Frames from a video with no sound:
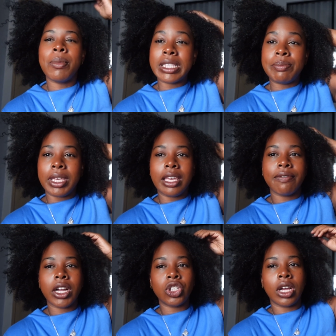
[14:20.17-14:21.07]
but speaking
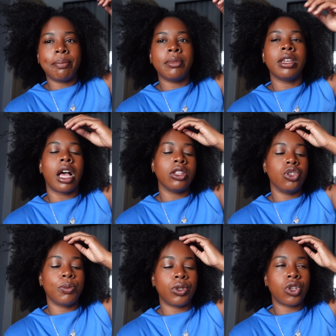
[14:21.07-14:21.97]
French, I'm not
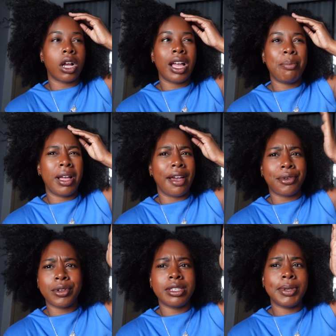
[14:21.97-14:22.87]
super strong at, but
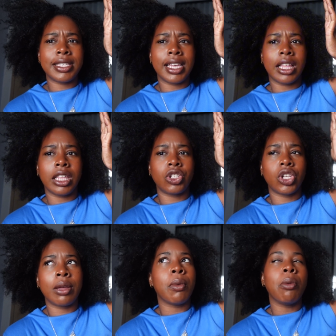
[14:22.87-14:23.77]
everyone speaks English,
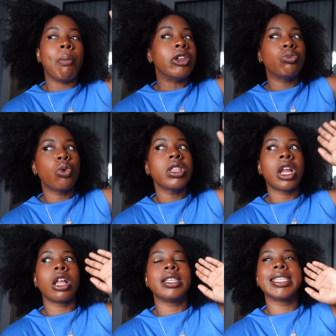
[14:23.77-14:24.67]
like much more than
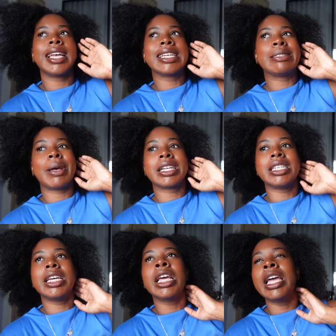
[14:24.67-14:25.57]
honestly I
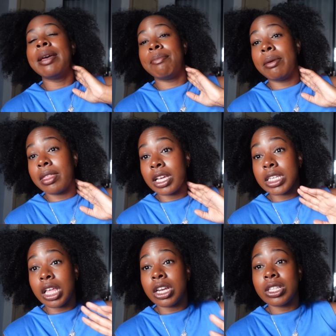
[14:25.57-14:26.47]
expected. Maybe they can
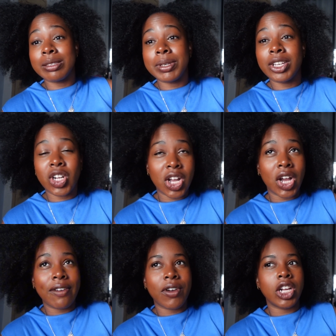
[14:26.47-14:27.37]
tell I don't speak
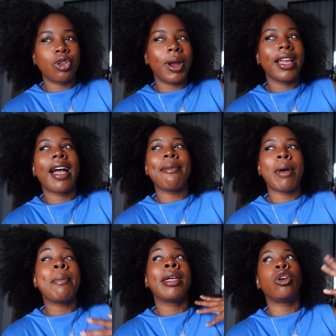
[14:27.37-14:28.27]
great French, but
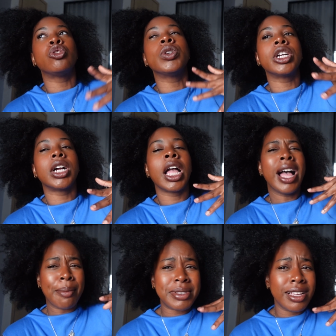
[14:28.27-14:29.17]
I'm also
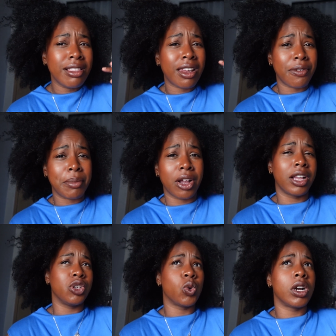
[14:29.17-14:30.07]
I'm seeing a lot of
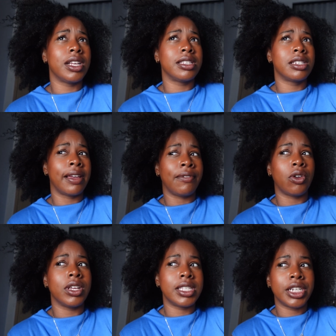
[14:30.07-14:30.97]
American tourists, I've
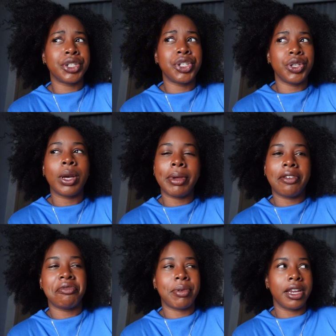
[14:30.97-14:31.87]
noticed here too. I mean,
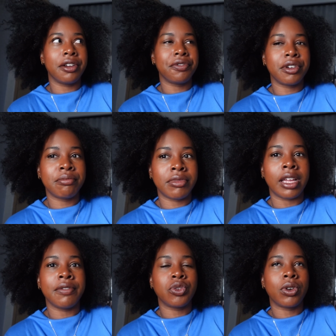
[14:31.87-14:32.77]
I've been here for not
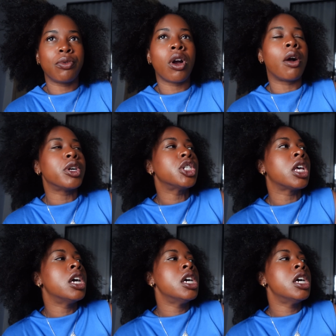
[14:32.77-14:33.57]
even 24 hours,